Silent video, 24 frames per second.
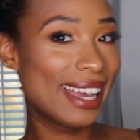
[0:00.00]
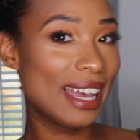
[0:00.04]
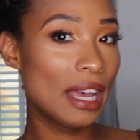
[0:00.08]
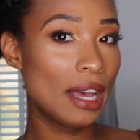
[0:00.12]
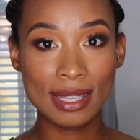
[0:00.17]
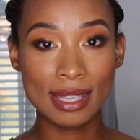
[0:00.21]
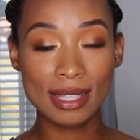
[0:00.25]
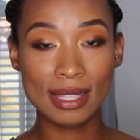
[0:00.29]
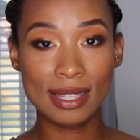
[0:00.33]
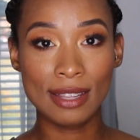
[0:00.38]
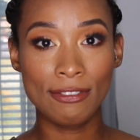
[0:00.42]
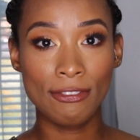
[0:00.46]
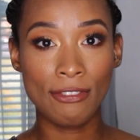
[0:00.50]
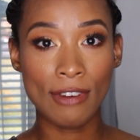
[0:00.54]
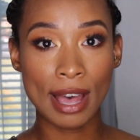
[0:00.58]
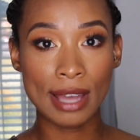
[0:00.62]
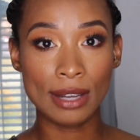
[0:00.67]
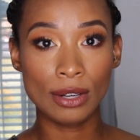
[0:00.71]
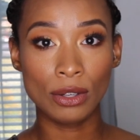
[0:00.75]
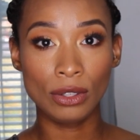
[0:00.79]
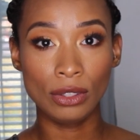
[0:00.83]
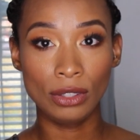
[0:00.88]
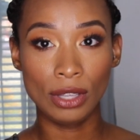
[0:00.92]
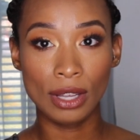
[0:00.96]
This is the
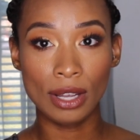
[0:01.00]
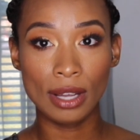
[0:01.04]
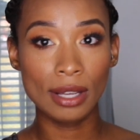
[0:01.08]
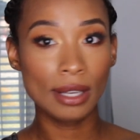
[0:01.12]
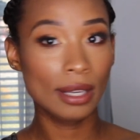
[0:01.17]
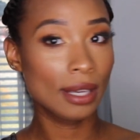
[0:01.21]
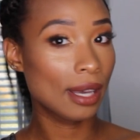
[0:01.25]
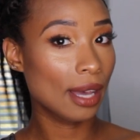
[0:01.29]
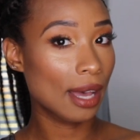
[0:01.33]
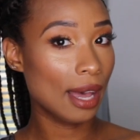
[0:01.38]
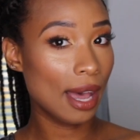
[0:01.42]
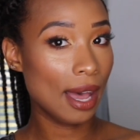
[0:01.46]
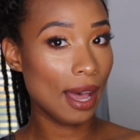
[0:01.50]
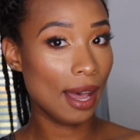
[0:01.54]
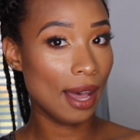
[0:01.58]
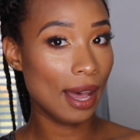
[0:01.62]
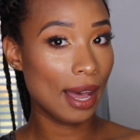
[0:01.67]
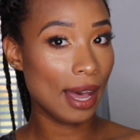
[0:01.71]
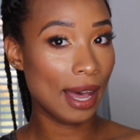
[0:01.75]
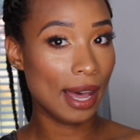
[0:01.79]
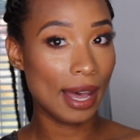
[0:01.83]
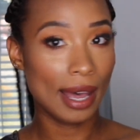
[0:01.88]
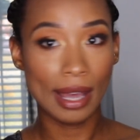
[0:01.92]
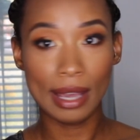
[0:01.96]
final look.
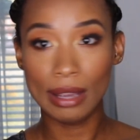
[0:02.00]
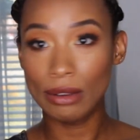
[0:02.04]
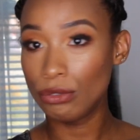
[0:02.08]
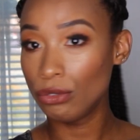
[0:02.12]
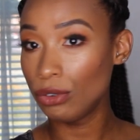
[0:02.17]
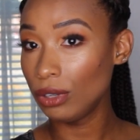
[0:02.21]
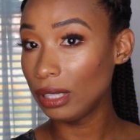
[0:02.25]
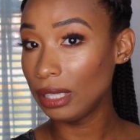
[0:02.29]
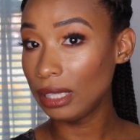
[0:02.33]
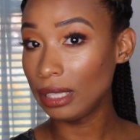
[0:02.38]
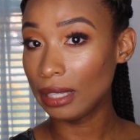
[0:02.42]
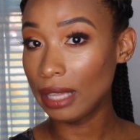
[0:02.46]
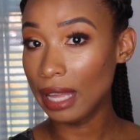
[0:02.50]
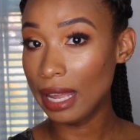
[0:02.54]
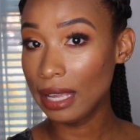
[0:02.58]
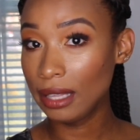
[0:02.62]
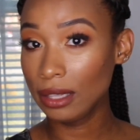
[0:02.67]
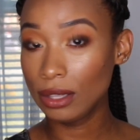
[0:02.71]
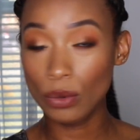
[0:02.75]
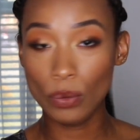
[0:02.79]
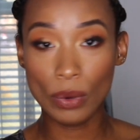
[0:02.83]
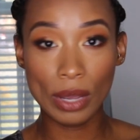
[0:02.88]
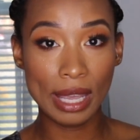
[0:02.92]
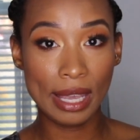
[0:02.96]
I really
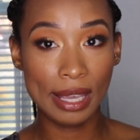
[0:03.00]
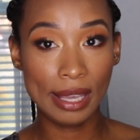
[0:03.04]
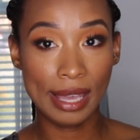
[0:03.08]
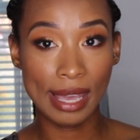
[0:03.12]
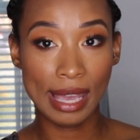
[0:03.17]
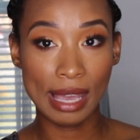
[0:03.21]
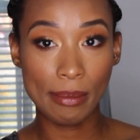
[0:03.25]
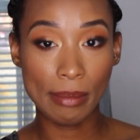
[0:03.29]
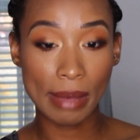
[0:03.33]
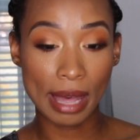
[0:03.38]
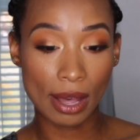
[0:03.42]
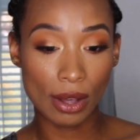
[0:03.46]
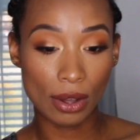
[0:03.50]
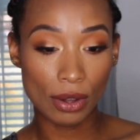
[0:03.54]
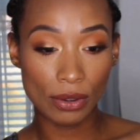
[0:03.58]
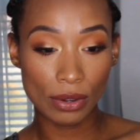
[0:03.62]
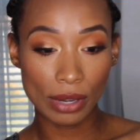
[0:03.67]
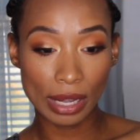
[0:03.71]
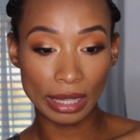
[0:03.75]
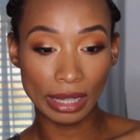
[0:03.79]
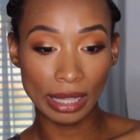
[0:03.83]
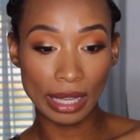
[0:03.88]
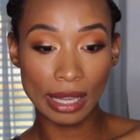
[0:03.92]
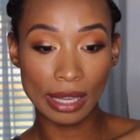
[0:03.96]
like the way it came
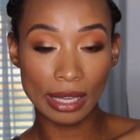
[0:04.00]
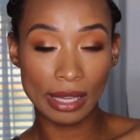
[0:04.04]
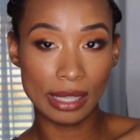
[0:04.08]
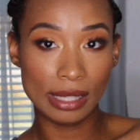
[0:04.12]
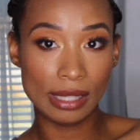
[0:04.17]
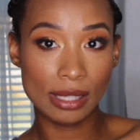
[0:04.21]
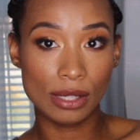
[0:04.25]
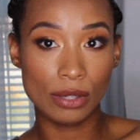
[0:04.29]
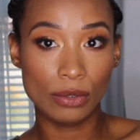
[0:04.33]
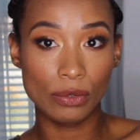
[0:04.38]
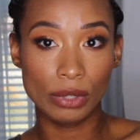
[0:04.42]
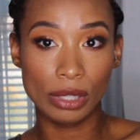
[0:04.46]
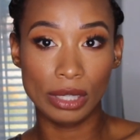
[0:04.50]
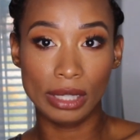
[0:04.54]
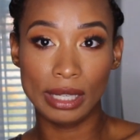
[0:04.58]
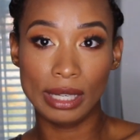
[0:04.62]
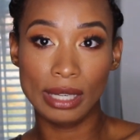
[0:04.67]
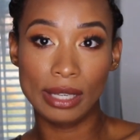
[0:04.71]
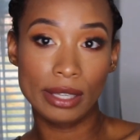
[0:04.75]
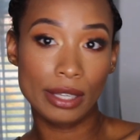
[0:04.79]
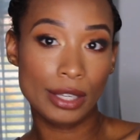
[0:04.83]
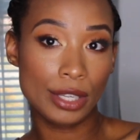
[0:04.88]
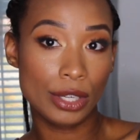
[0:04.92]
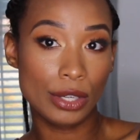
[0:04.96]
out. I think it's a
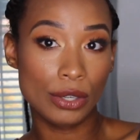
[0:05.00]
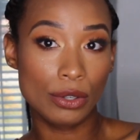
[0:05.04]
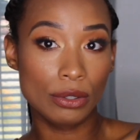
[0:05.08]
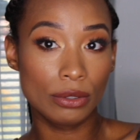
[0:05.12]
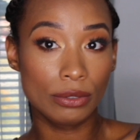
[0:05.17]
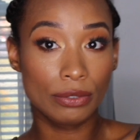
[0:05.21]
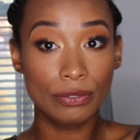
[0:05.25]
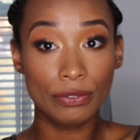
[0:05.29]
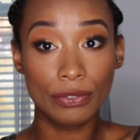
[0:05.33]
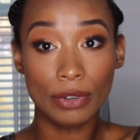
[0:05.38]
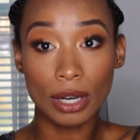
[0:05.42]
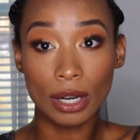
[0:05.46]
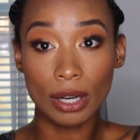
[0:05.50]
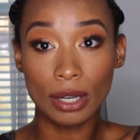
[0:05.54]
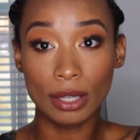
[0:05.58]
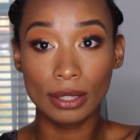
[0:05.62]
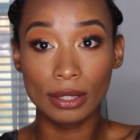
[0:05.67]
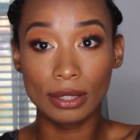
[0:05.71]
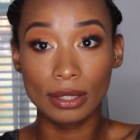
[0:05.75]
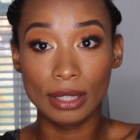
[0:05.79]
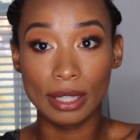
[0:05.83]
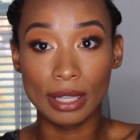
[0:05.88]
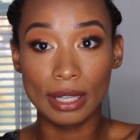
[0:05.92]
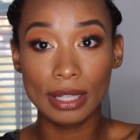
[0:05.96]
really cute
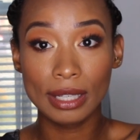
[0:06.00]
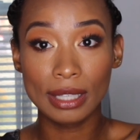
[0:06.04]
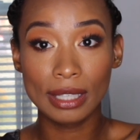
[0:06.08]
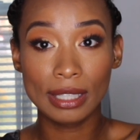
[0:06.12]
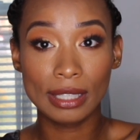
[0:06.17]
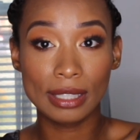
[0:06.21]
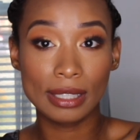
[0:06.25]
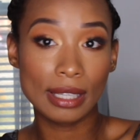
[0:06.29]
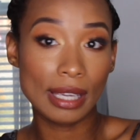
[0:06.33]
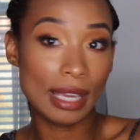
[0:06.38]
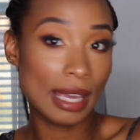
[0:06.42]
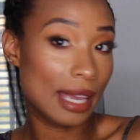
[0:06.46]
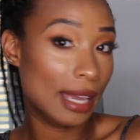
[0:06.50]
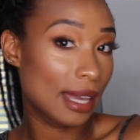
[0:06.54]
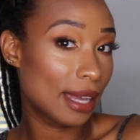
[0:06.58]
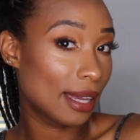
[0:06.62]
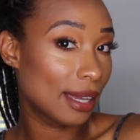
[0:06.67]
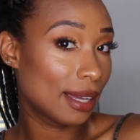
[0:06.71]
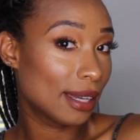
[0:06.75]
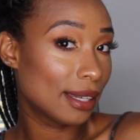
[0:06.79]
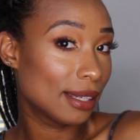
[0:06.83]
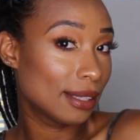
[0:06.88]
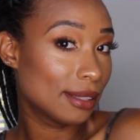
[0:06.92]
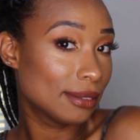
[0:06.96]
fall look,
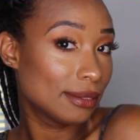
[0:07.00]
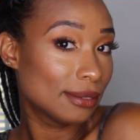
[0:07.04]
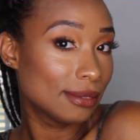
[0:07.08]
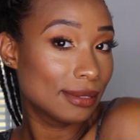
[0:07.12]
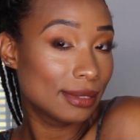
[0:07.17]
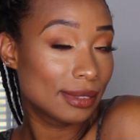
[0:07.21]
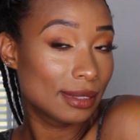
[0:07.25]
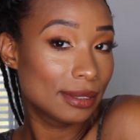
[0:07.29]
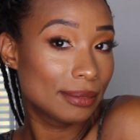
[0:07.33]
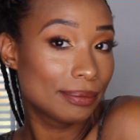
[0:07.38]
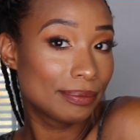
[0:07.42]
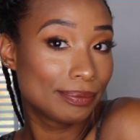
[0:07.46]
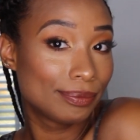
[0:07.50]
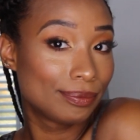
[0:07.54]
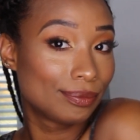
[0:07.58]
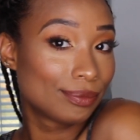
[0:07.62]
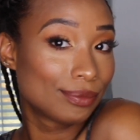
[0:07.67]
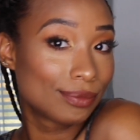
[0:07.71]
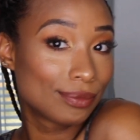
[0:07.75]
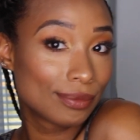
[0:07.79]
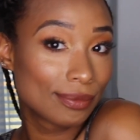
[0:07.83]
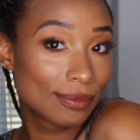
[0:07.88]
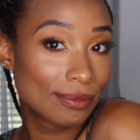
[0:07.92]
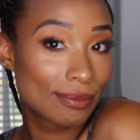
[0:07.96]
and
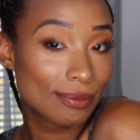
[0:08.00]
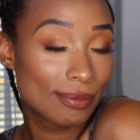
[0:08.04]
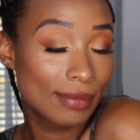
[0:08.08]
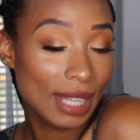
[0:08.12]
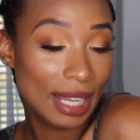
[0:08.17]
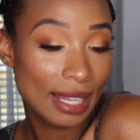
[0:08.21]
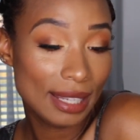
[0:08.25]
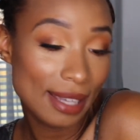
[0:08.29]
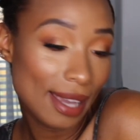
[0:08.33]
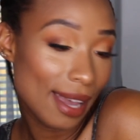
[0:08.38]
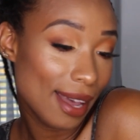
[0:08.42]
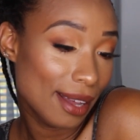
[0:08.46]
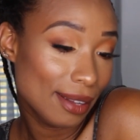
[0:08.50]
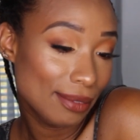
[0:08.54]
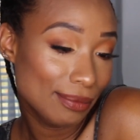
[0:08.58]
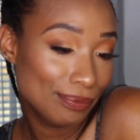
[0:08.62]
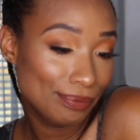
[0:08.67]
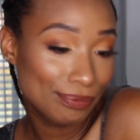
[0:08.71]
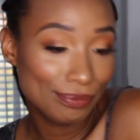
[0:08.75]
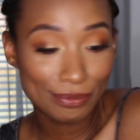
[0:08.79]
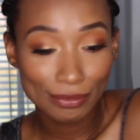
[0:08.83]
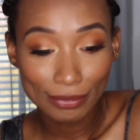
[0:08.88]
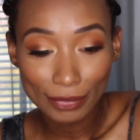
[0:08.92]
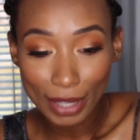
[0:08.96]
yeah,
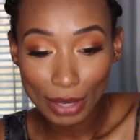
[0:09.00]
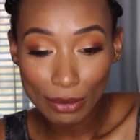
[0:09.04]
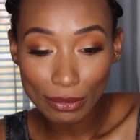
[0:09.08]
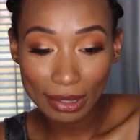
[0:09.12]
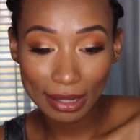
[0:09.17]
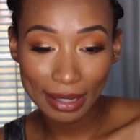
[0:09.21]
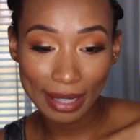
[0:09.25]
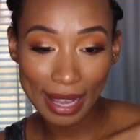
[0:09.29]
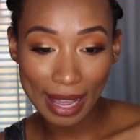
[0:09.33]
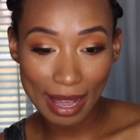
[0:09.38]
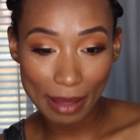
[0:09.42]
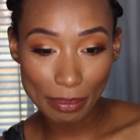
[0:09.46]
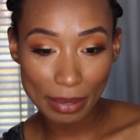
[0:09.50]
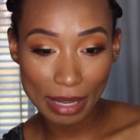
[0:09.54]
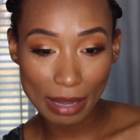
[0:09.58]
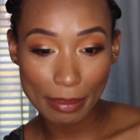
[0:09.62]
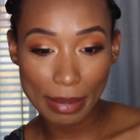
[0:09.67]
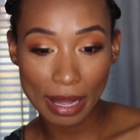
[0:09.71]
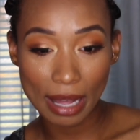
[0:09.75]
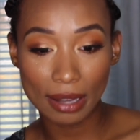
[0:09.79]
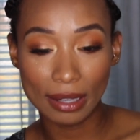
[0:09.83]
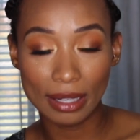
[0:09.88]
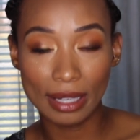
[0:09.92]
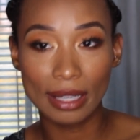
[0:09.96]
I'm really happy
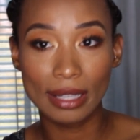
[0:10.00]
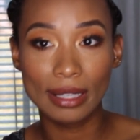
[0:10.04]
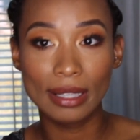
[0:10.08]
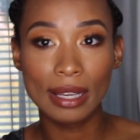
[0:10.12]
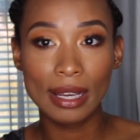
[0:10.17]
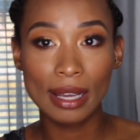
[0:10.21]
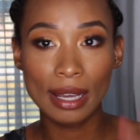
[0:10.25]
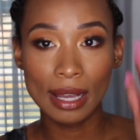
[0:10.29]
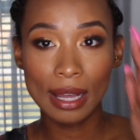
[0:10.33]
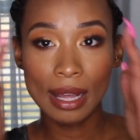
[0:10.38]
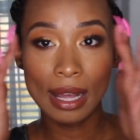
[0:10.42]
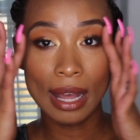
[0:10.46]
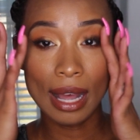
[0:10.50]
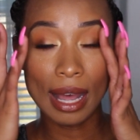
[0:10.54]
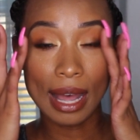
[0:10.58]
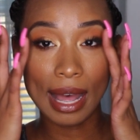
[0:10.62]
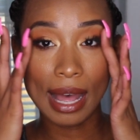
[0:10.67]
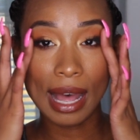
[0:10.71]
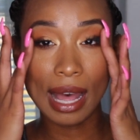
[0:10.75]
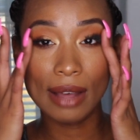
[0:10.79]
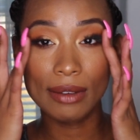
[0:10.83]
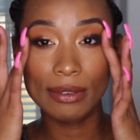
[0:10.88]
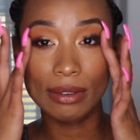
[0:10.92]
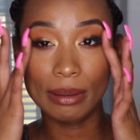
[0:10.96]
about it. I
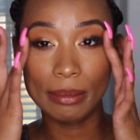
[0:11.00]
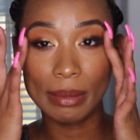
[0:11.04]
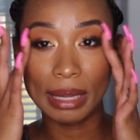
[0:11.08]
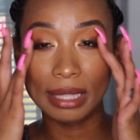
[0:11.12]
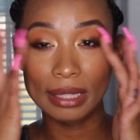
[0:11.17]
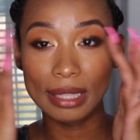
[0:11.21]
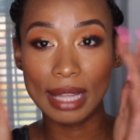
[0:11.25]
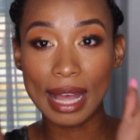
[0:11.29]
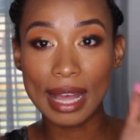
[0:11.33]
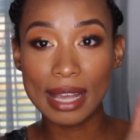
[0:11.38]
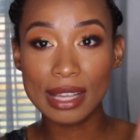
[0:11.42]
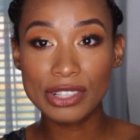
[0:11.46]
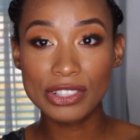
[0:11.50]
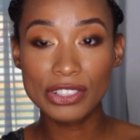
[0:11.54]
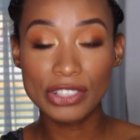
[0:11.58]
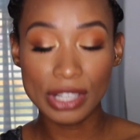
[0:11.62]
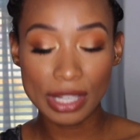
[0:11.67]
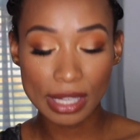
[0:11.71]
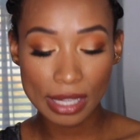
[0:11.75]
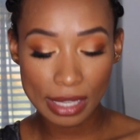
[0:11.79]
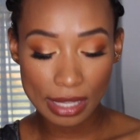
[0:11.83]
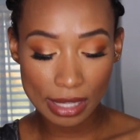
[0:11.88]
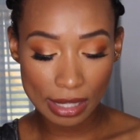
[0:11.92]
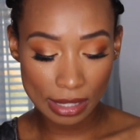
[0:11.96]
have on my
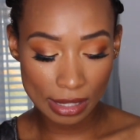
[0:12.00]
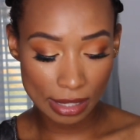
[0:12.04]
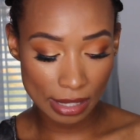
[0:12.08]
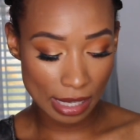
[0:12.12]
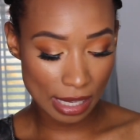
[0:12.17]
lashes.